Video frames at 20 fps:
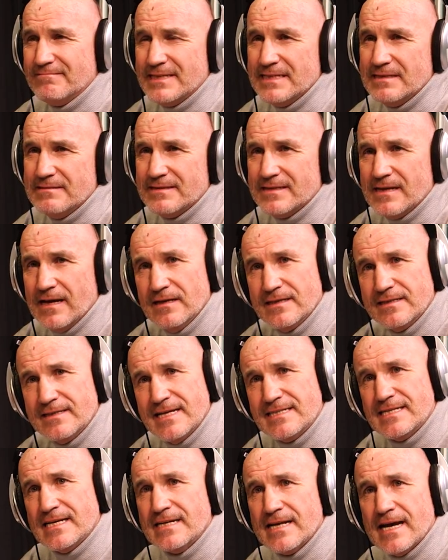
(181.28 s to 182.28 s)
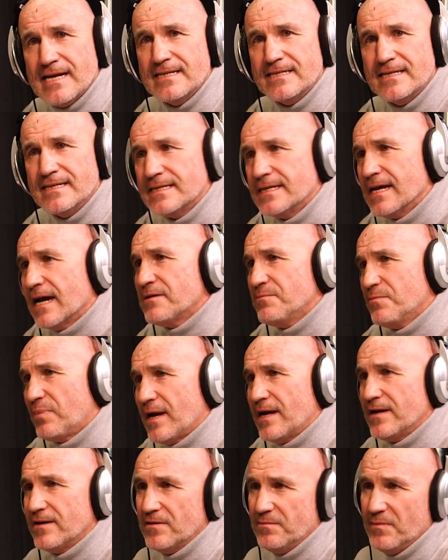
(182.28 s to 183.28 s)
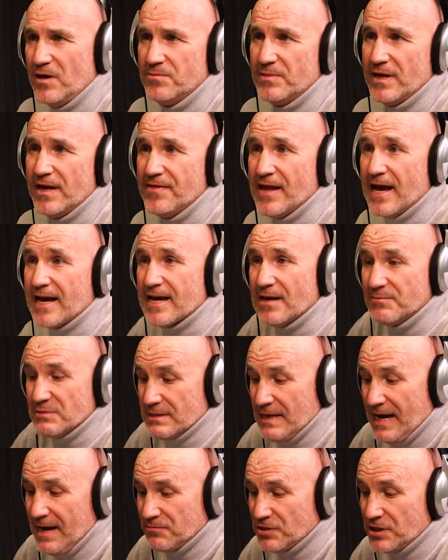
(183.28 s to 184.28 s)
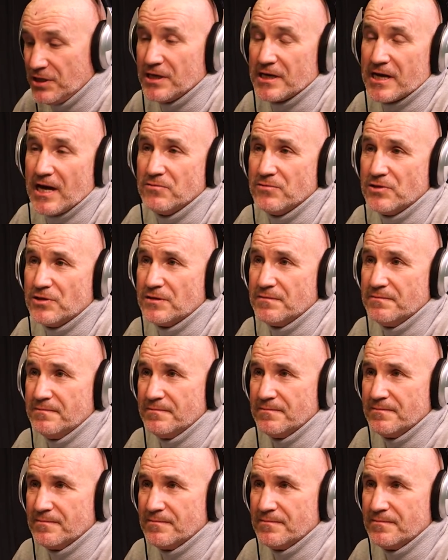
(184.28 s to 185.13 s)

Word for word: De uh, designated game plan at the moment, and that comes right. down to your coach.